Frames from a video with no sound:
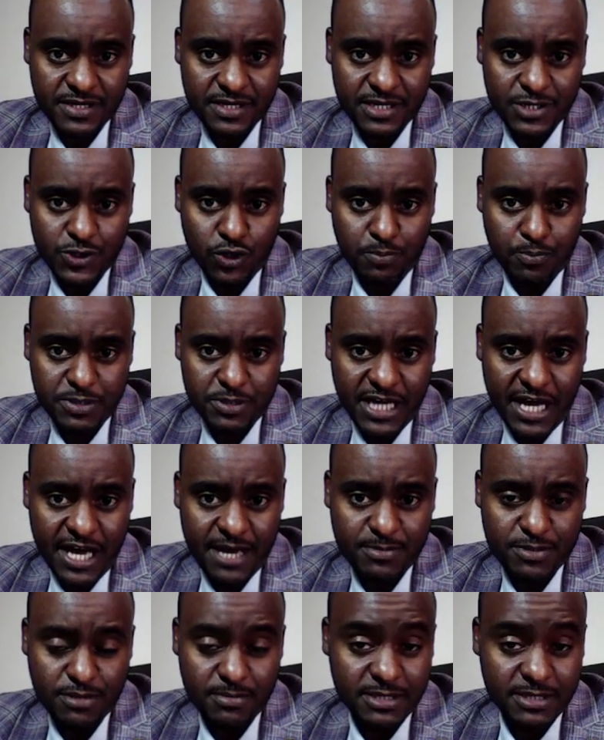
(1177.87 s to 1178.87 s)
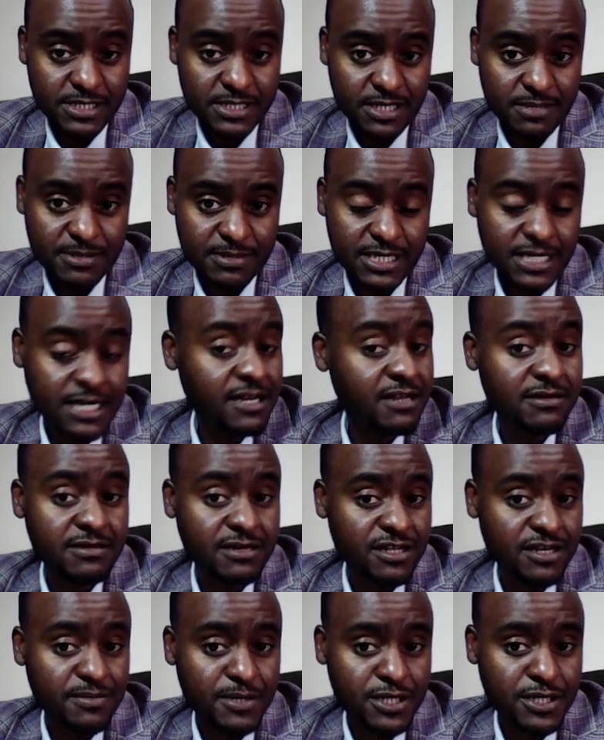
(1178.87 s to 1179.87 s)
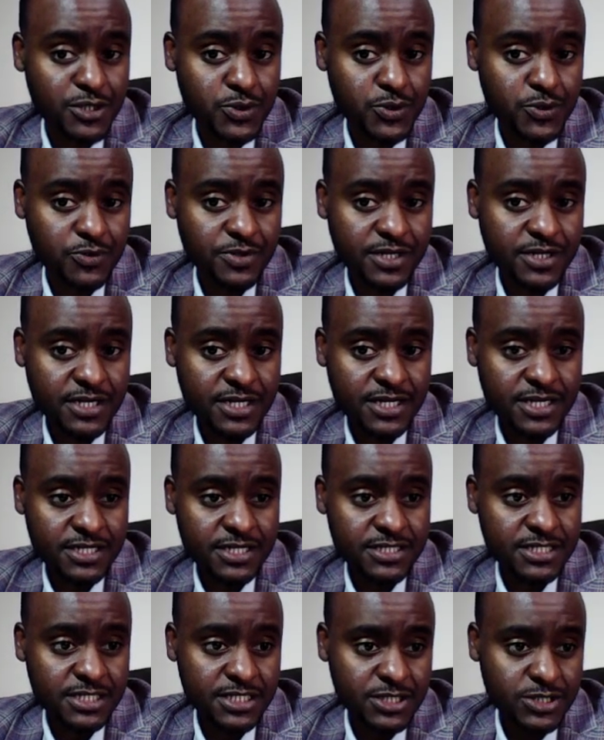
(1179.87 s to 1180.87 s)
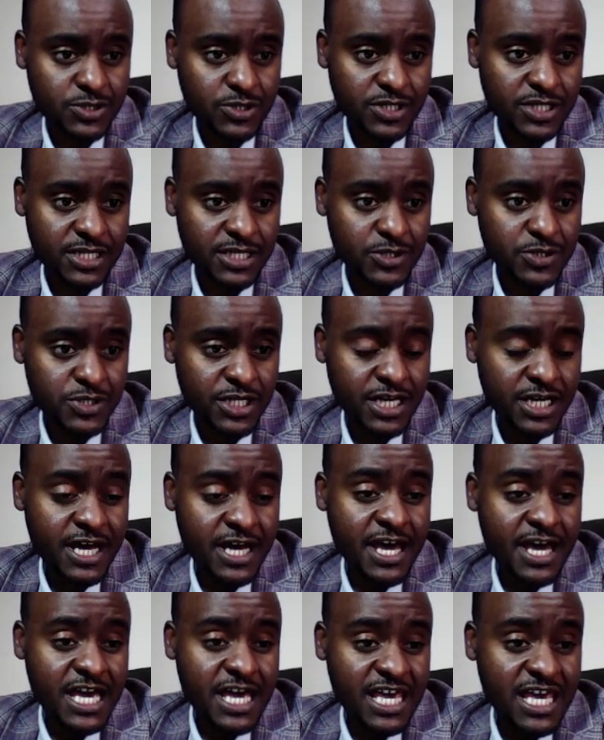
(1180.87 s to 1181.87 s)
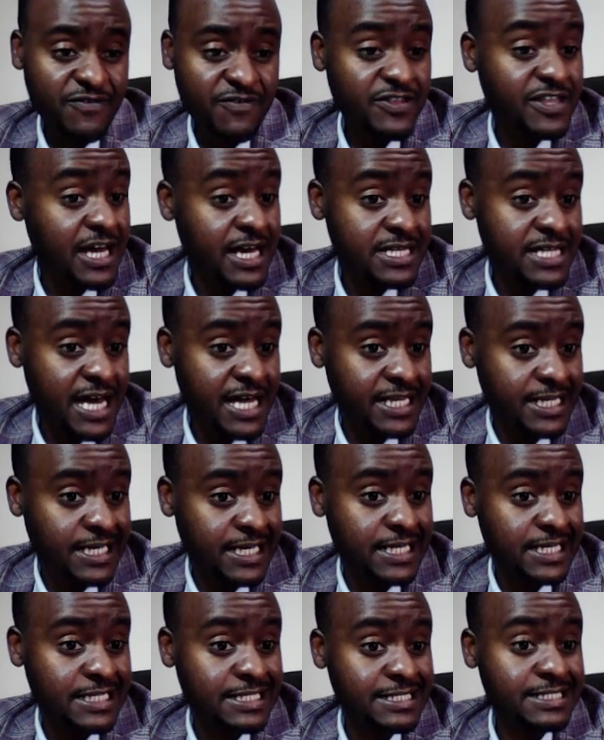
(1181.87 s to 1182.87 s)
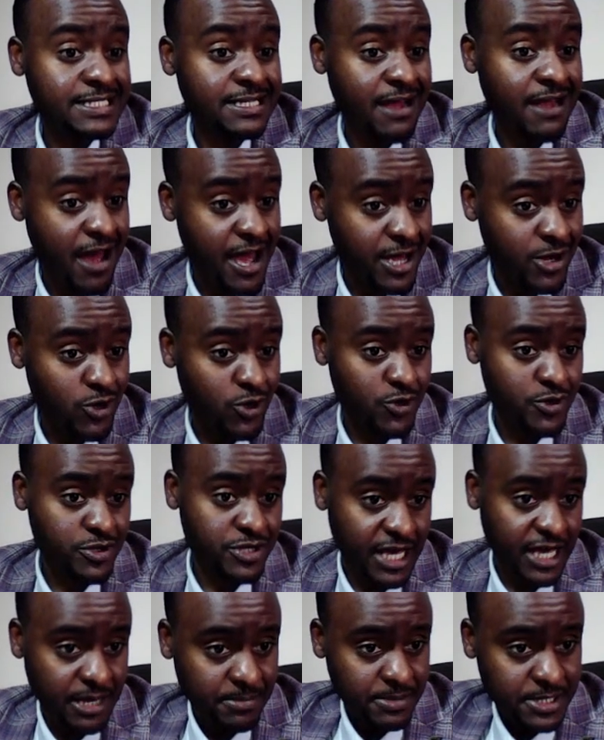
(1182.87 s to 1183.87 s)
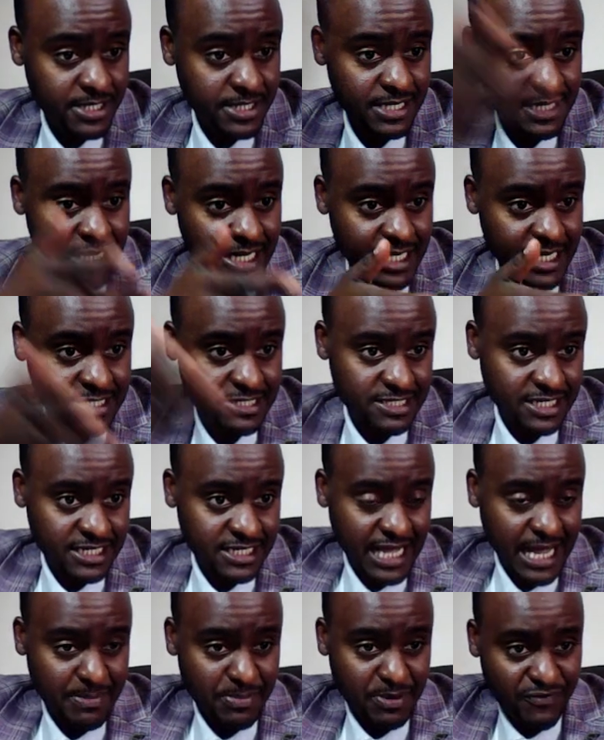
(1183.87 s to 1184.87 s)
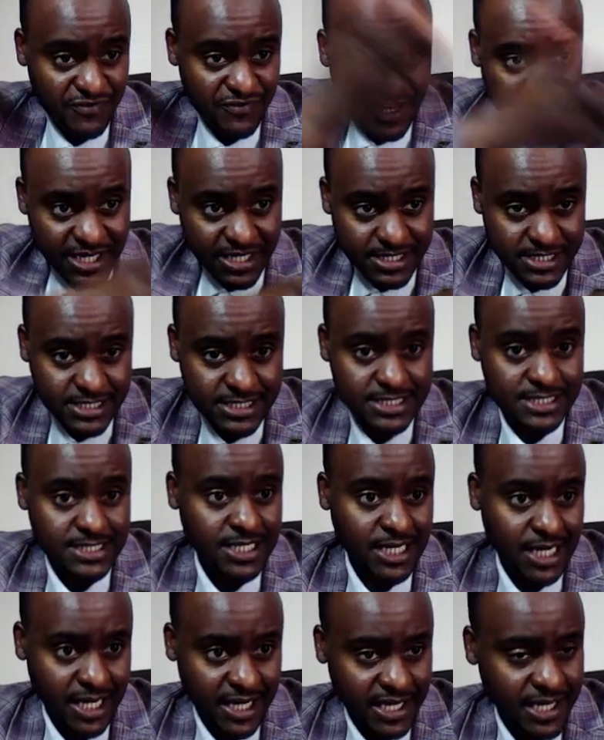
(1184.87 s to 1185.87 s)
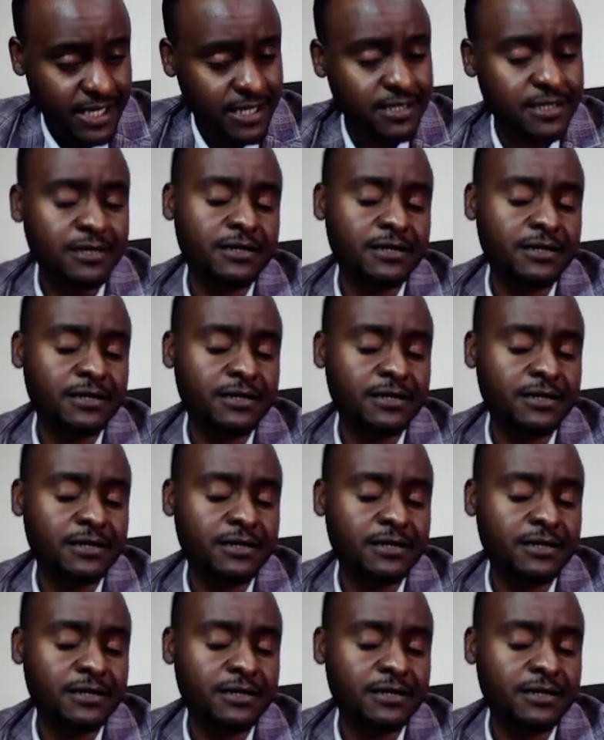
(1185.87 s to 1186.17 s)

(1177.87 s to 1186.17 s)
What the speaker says: job time 77, greater than 72. This is not, you see, if it has a strike on them, like type of things, strike,